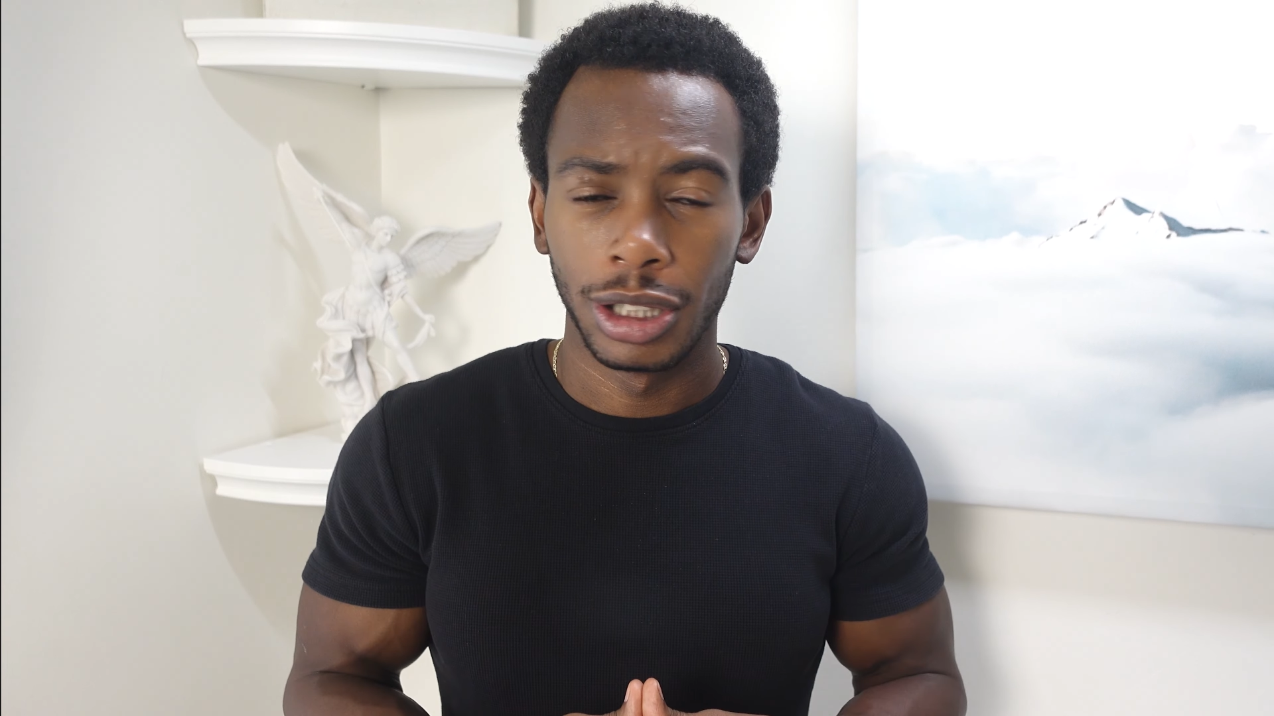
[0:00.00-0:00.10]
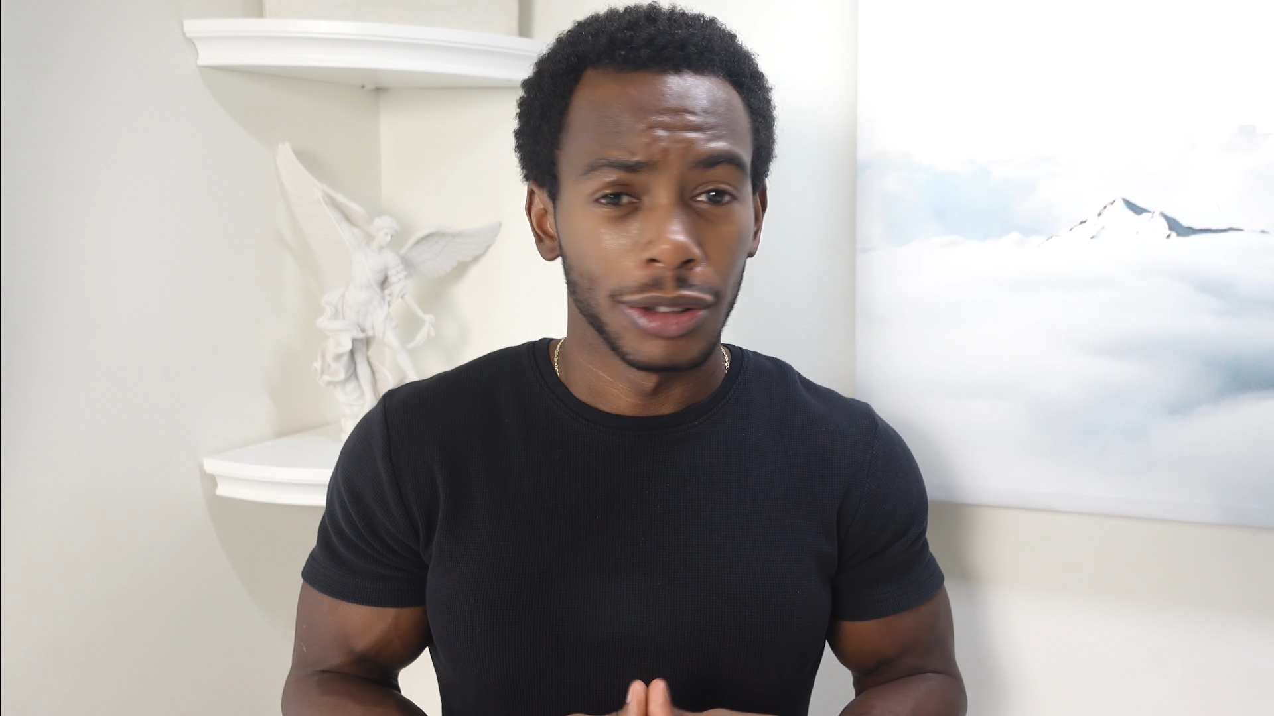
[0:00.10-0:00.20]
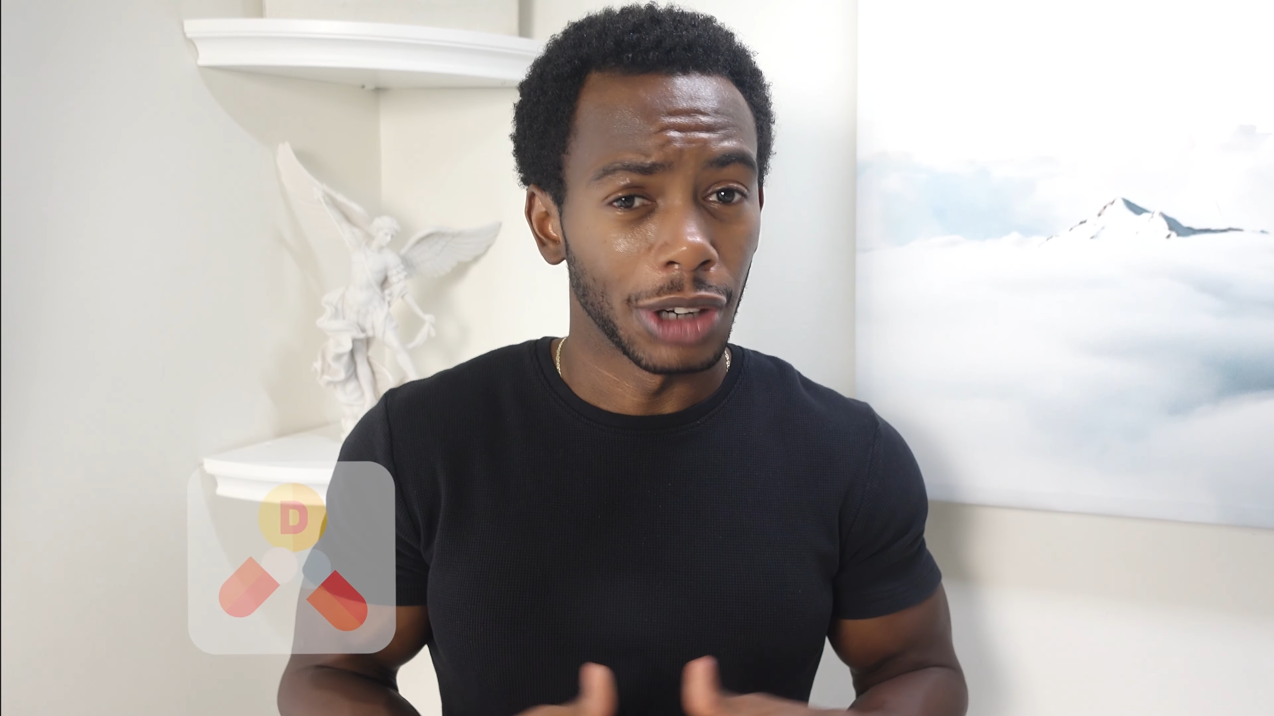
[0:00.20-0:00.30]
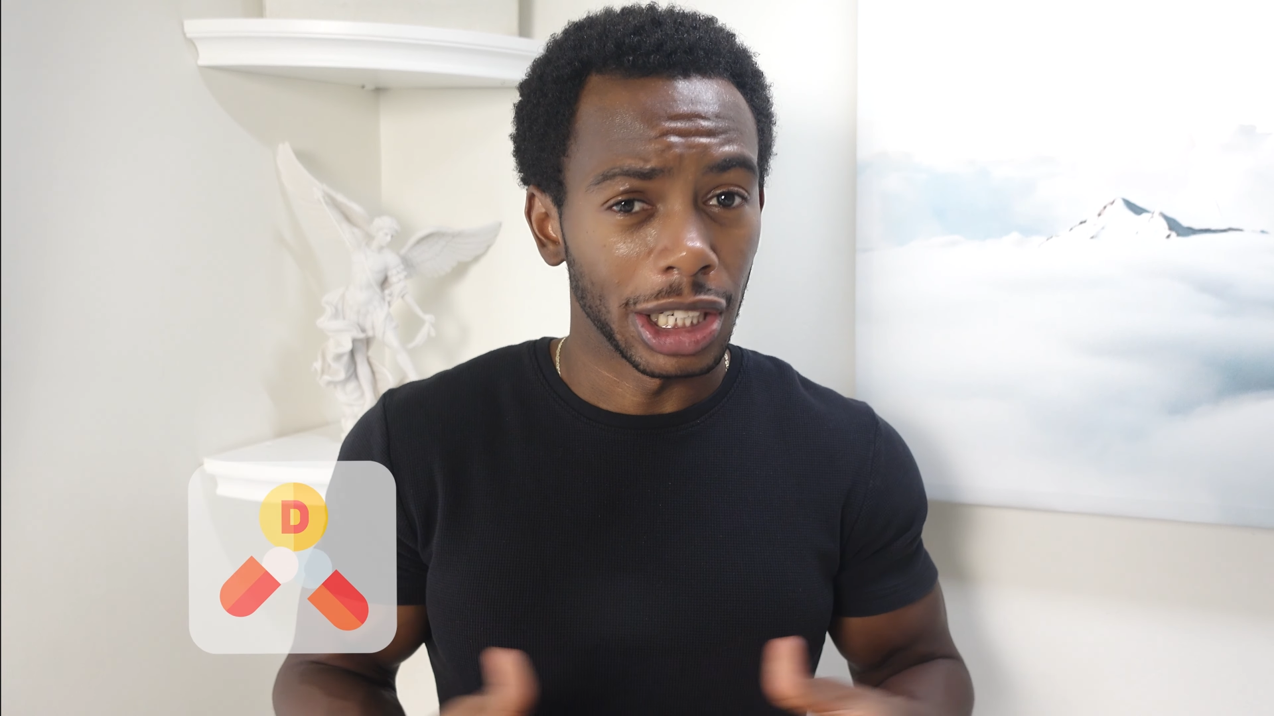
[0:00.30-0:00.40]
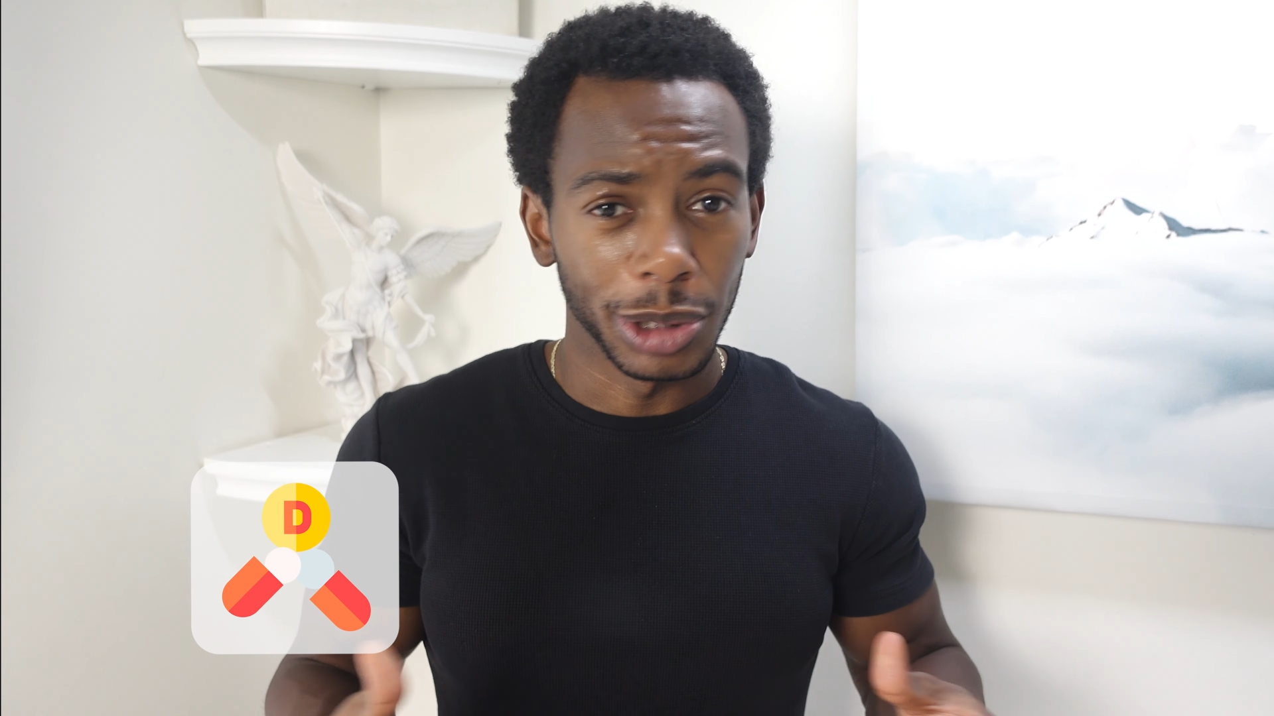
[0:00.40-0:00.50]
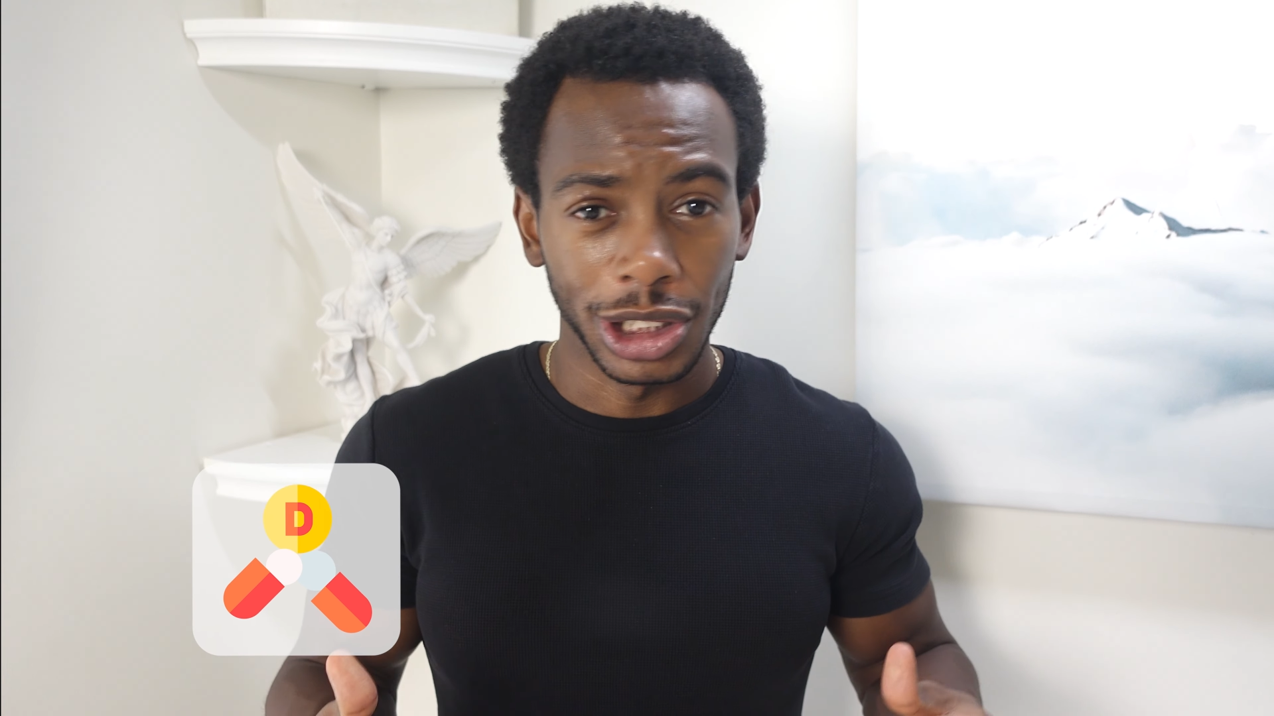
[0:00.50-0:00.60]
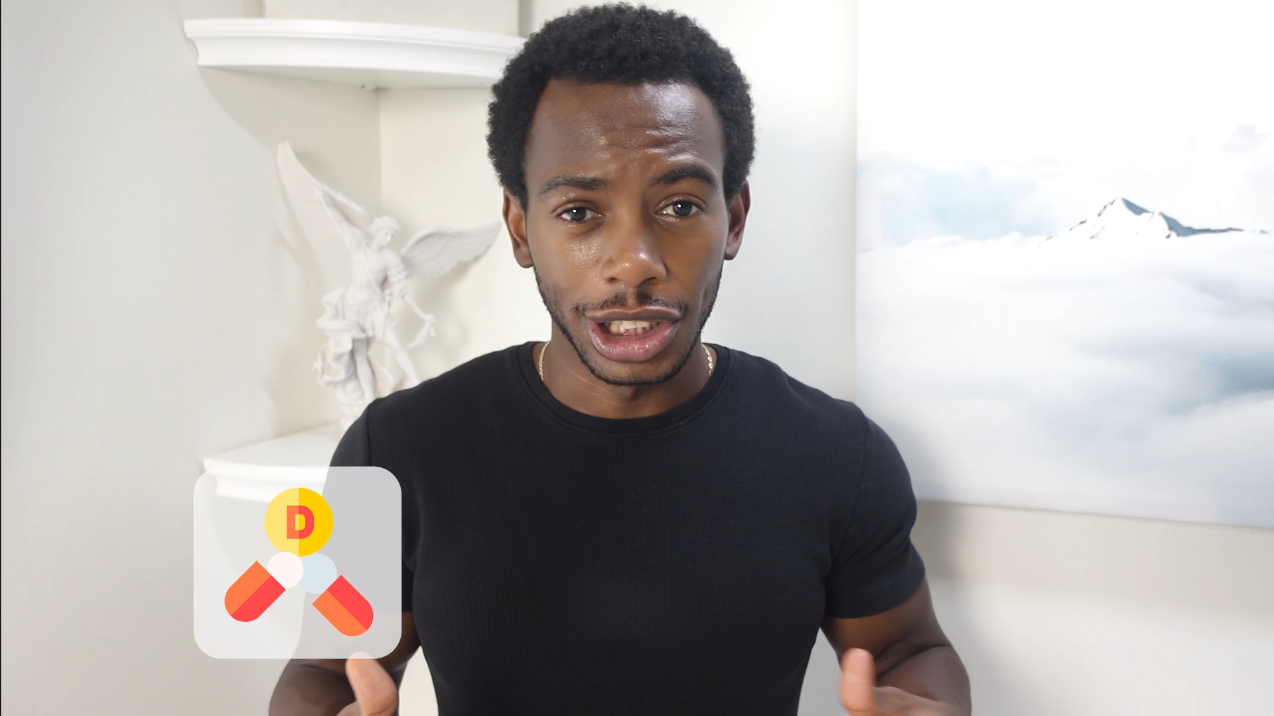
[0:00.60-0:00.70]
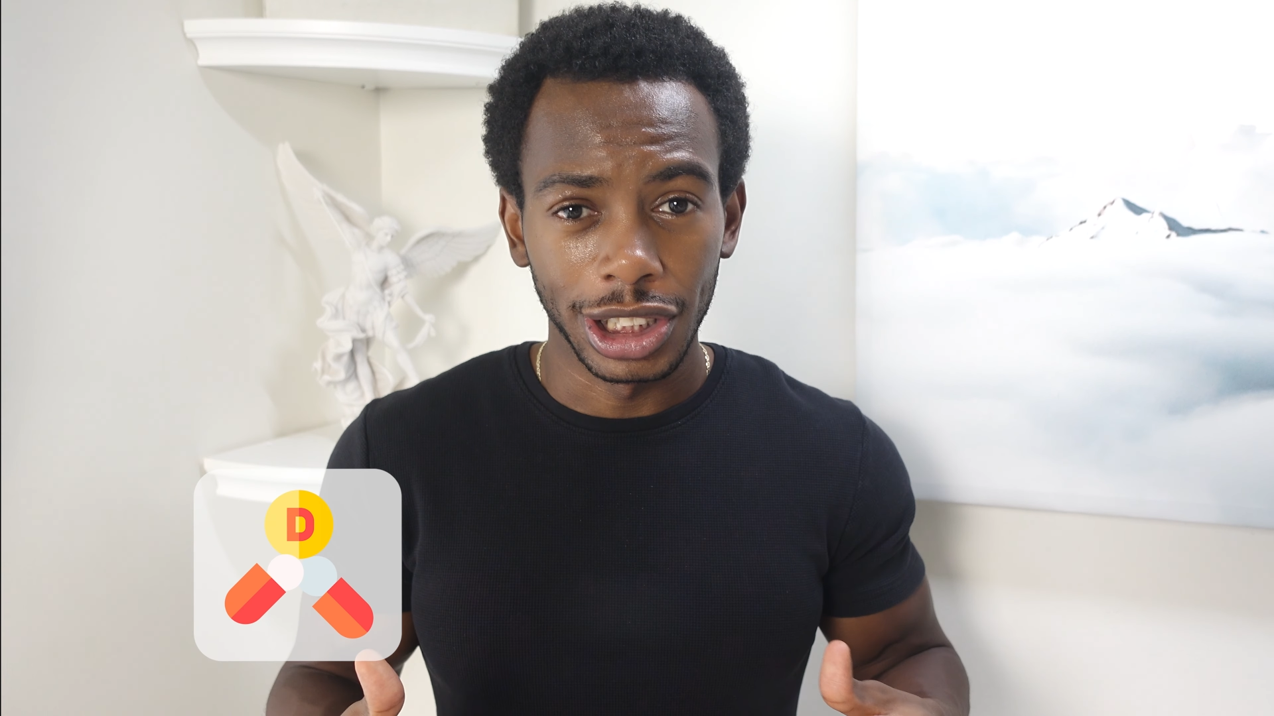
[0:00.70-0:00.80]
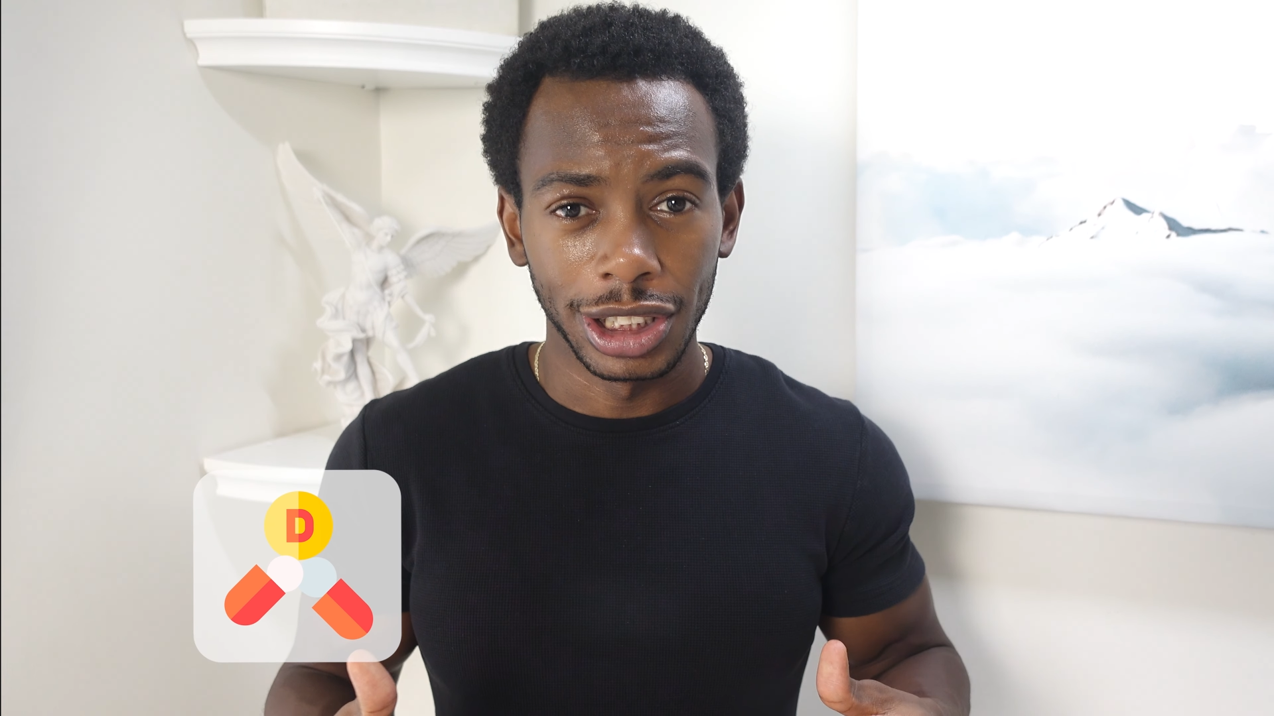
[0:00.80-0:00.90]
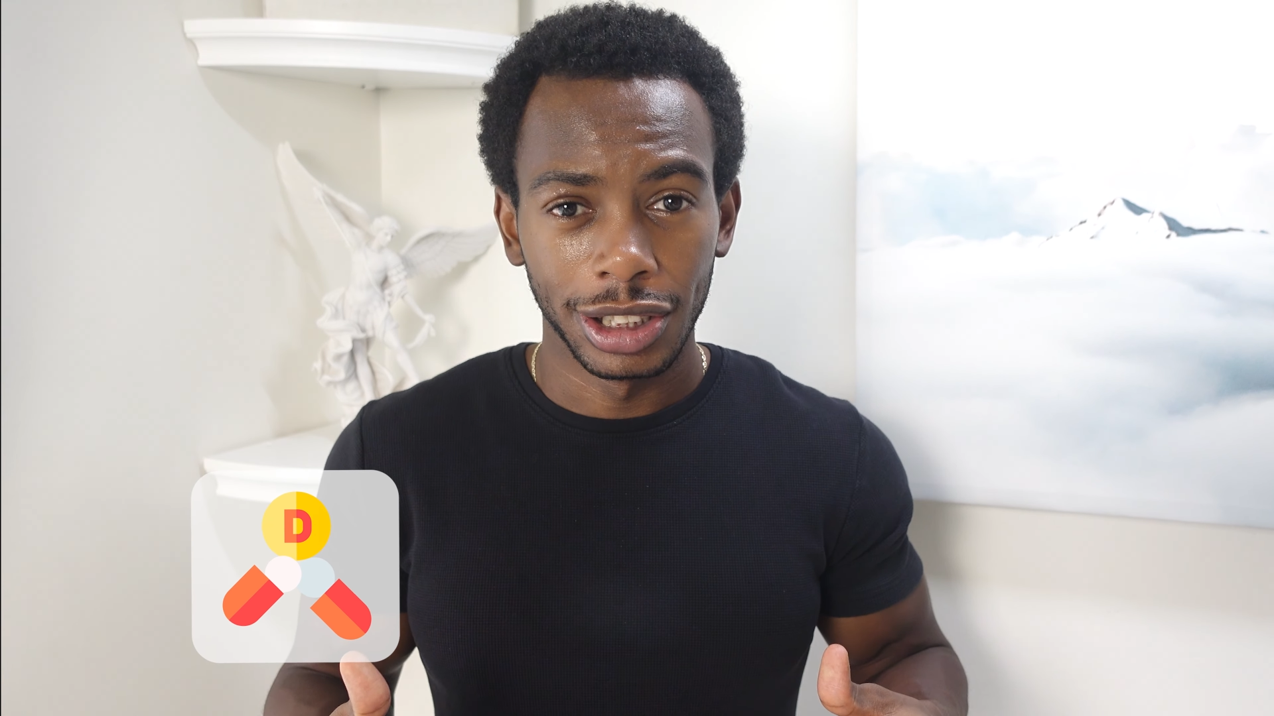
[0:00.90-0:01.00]
Vitamin
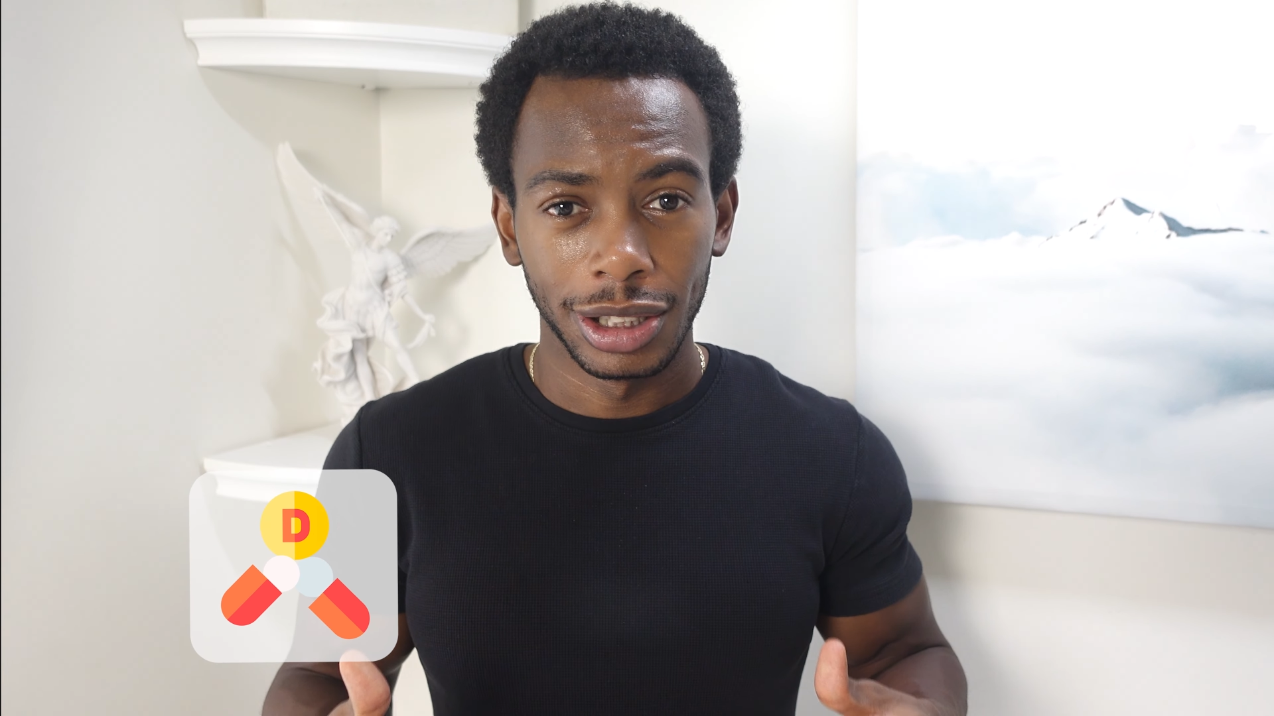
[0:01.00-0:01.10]
D,